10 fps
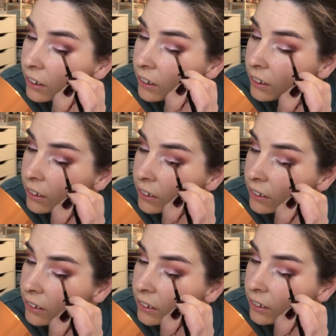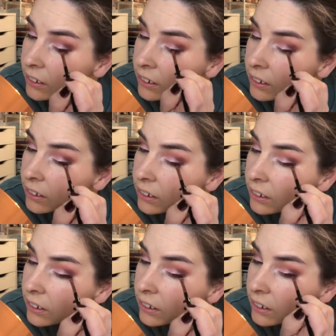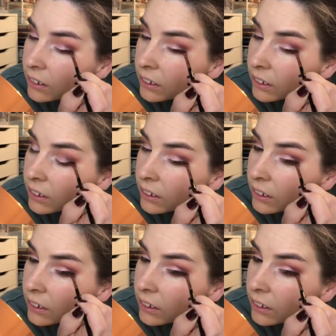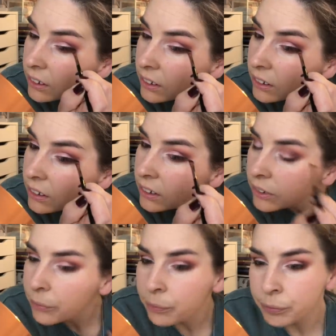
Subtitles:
Nobody speaks.